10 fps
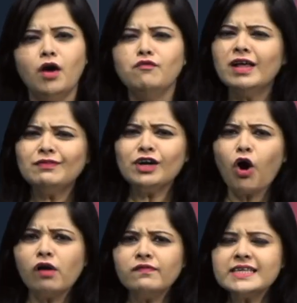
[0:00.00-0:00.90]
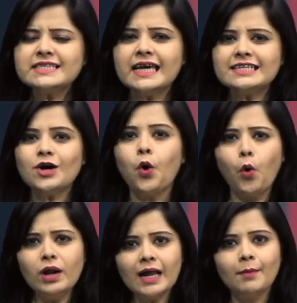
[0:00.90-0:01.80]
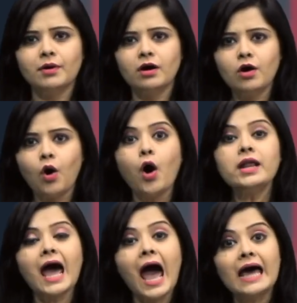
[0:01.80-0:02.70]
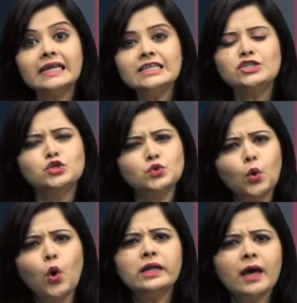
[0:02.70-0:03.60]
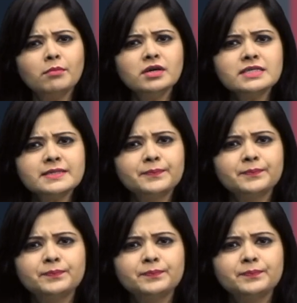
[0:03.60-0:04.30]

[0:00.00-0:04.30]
Will we always get a whole number on adding two whole numbers?